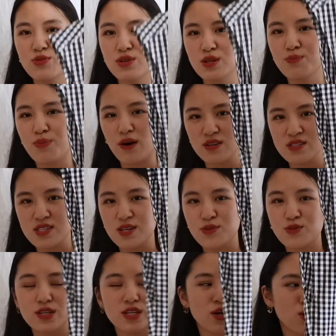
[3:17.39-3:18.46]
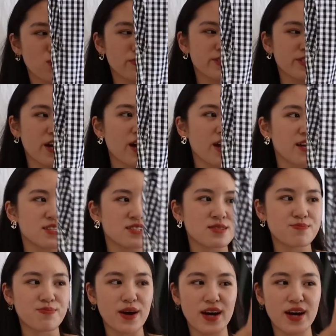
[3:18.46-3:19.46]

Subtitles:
really boxy, really oversized,